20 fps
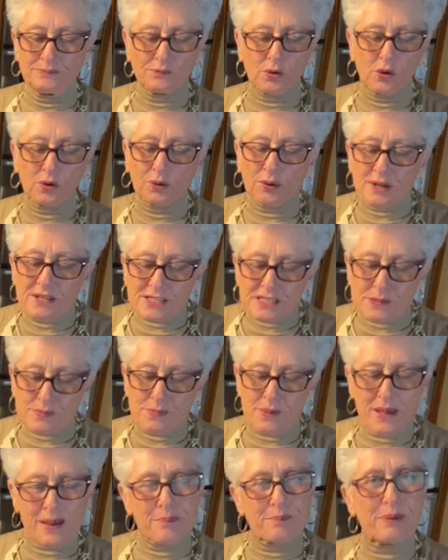
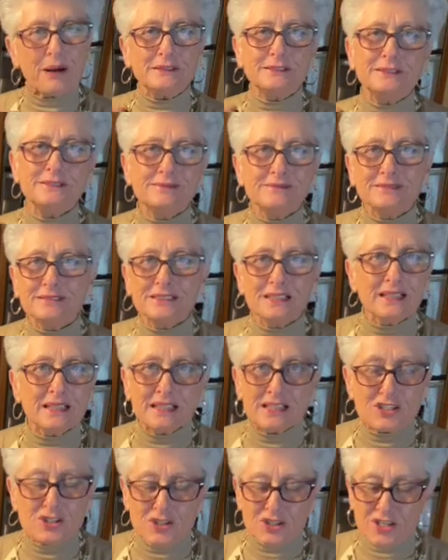crispy but
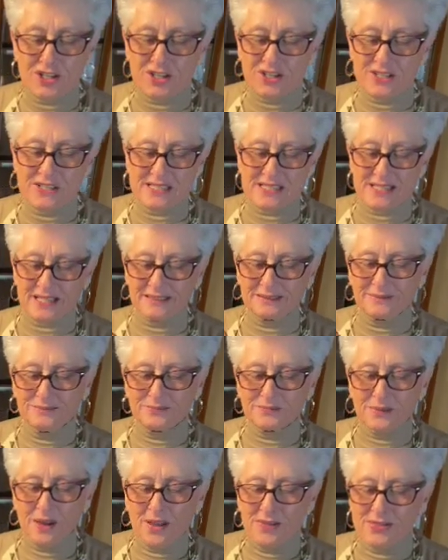delicious, and
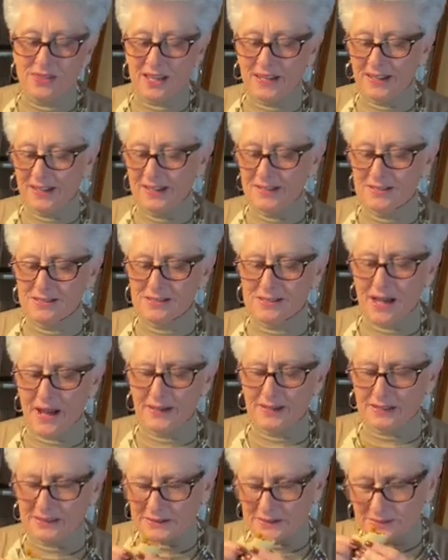the inside
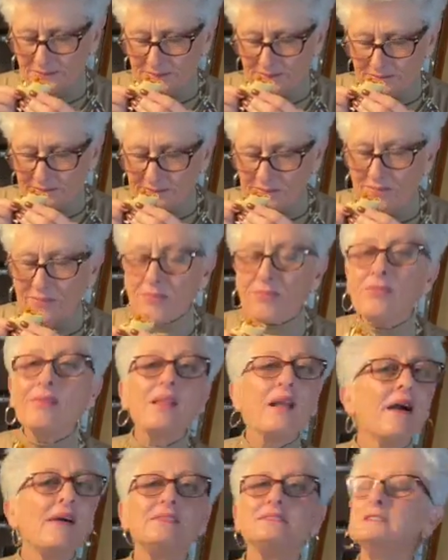is
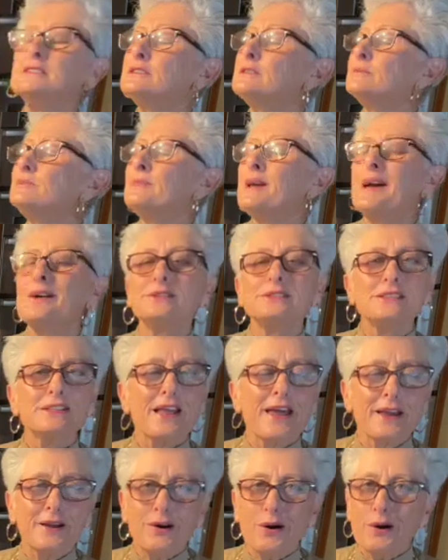smells
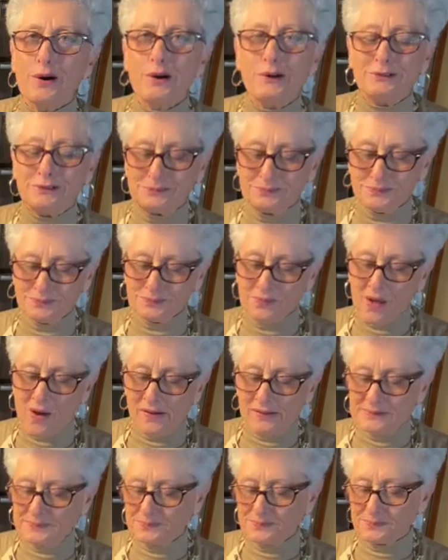like home.
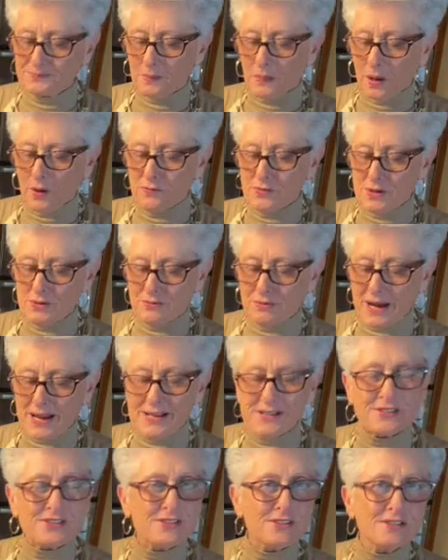The
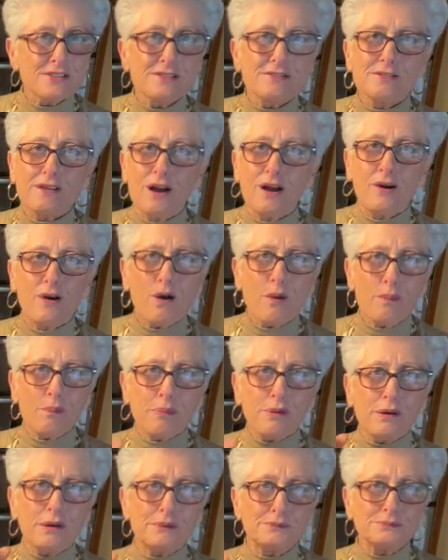raisins are all
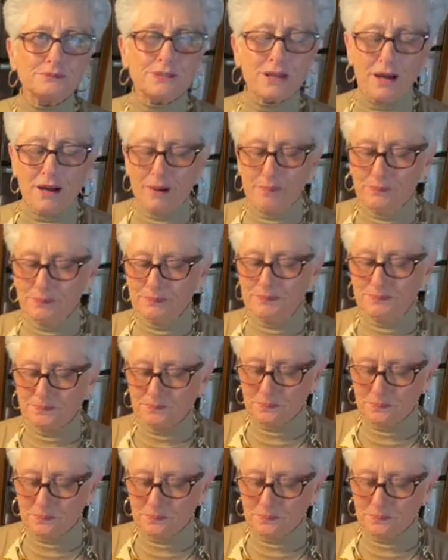plumped up.